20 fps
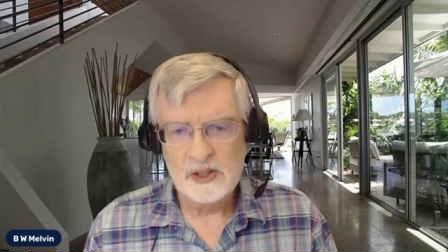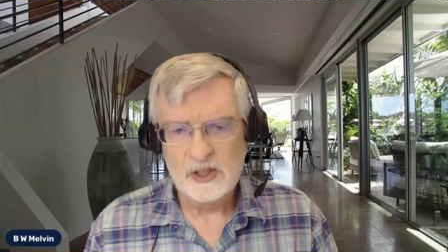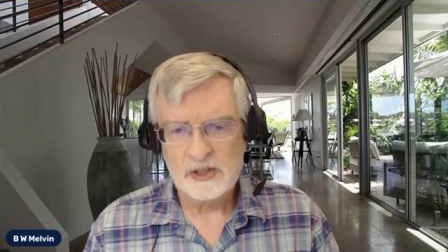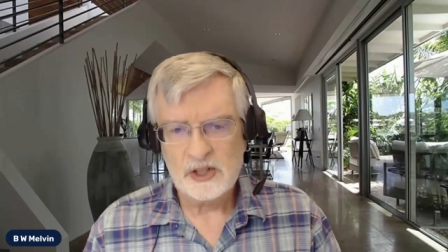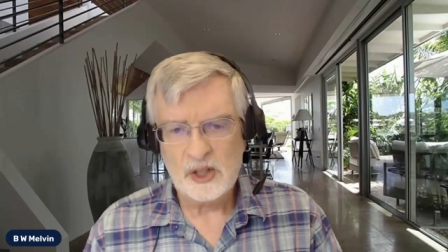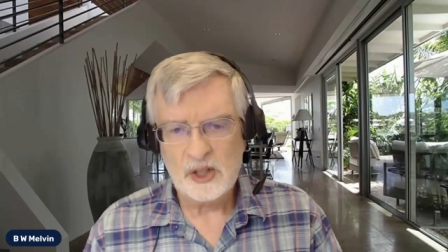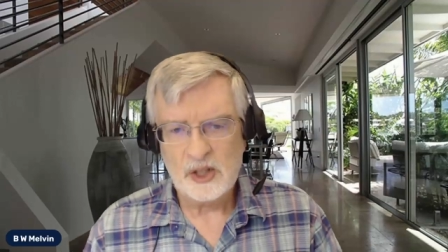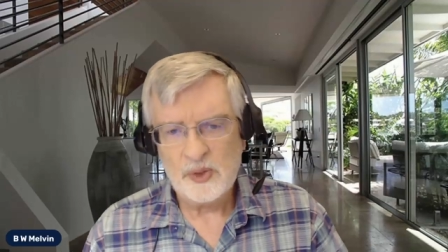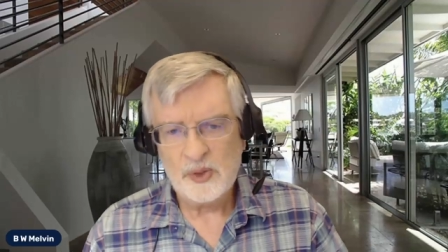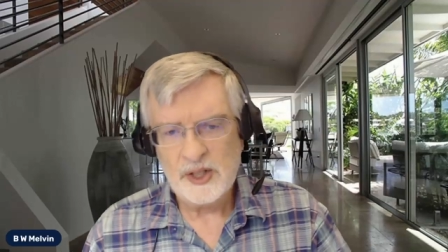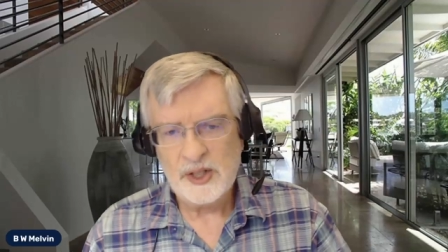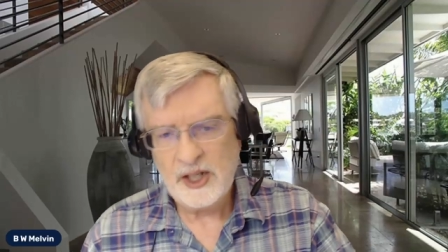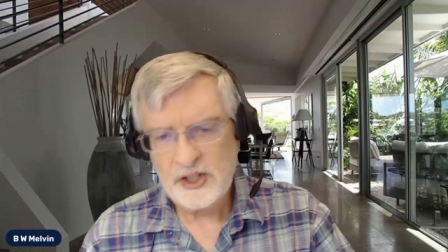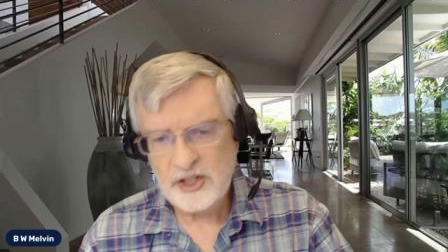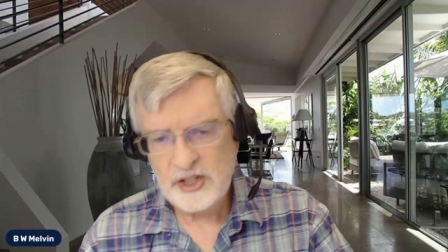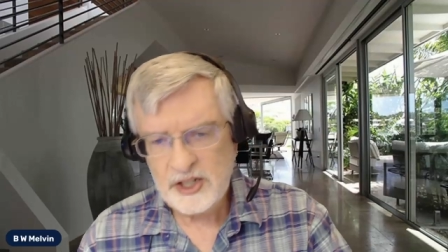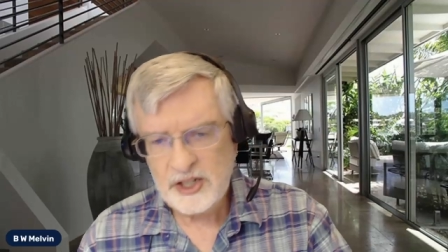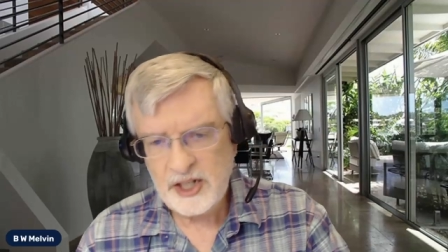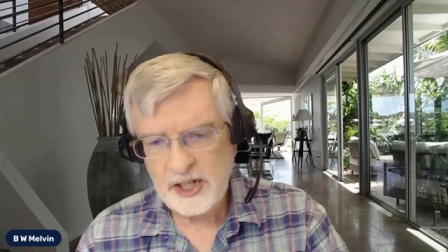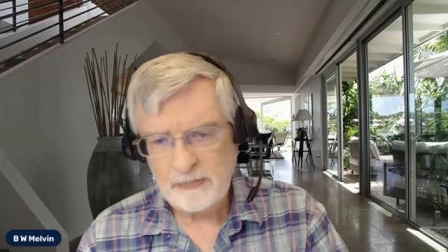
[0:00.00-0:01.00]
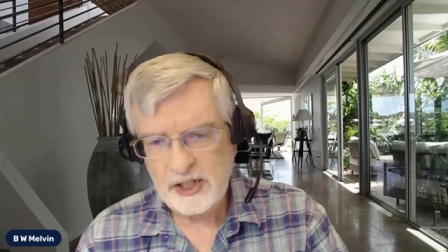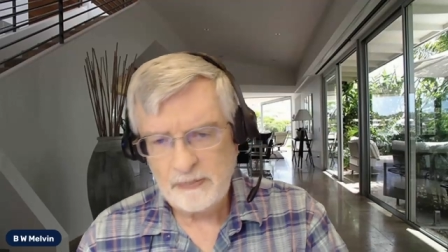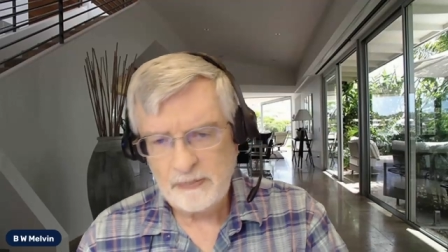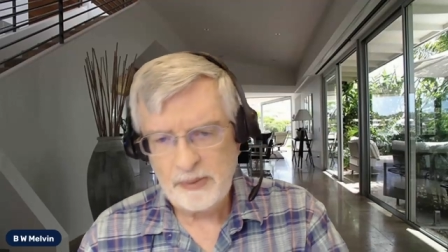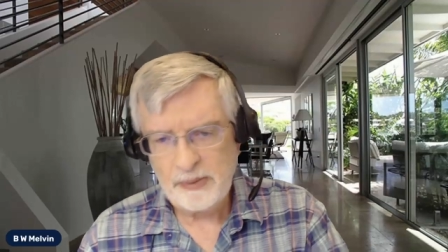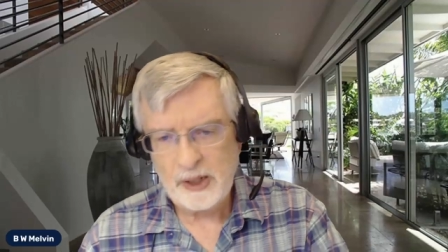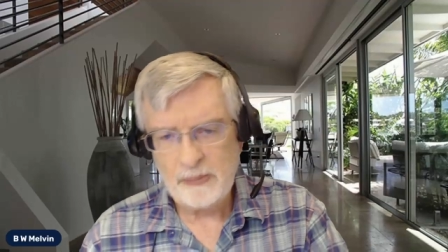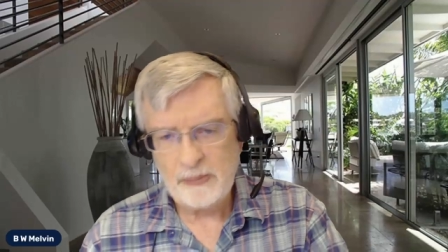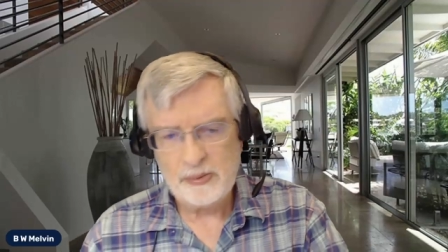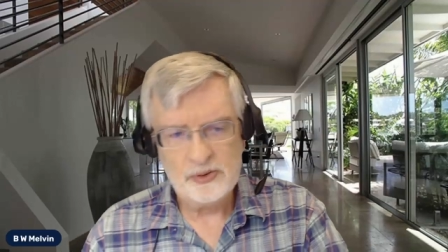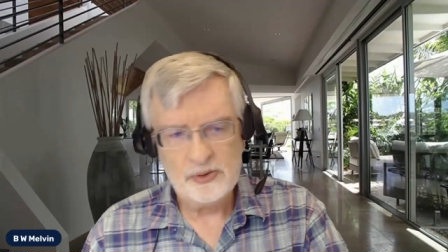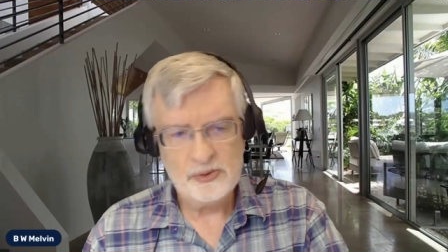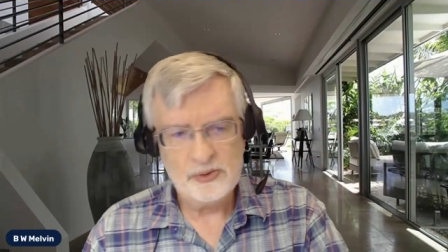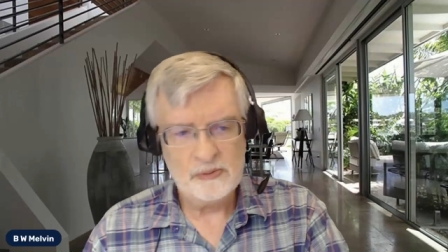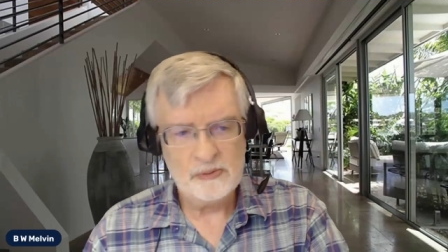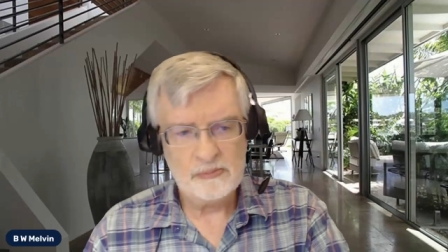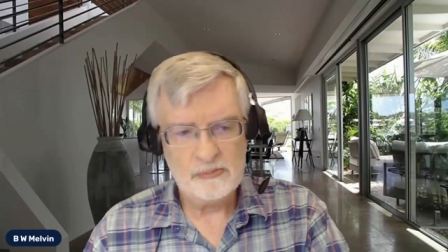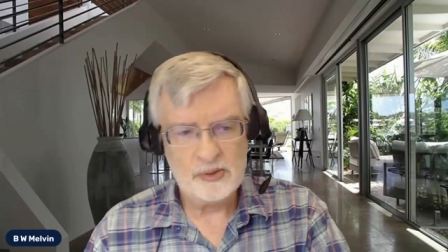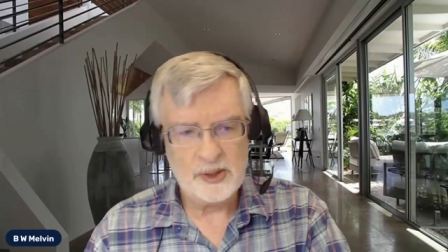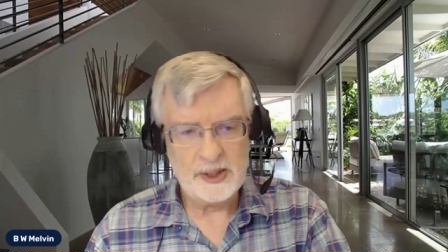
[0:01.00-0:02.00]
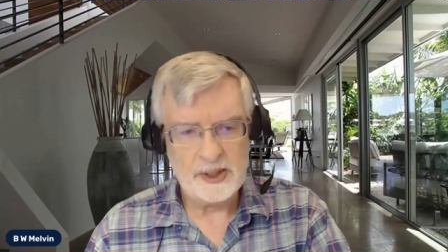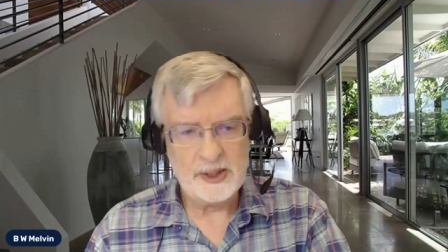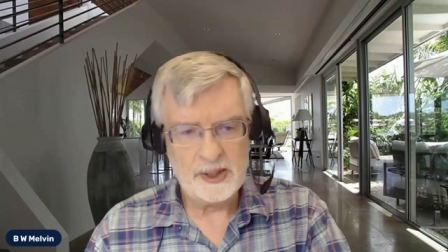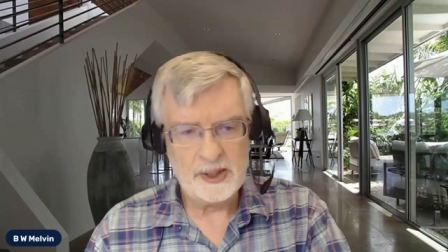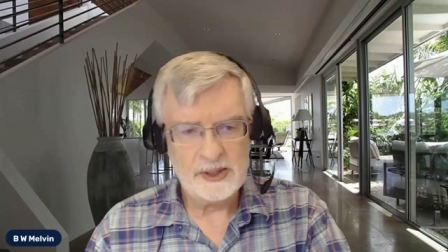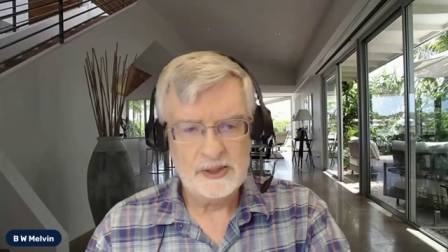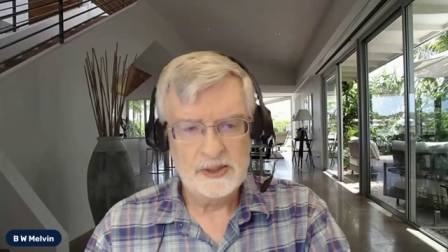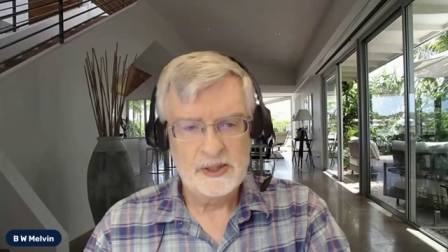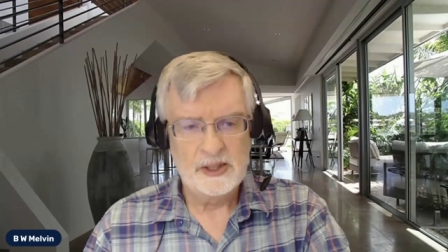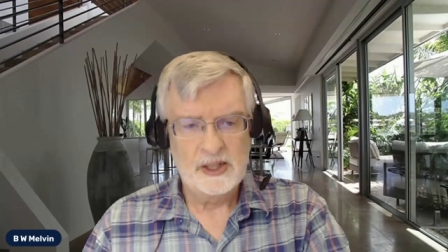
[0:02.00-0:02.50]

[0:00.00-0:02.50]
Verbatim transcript: So you want to educate the people to embrace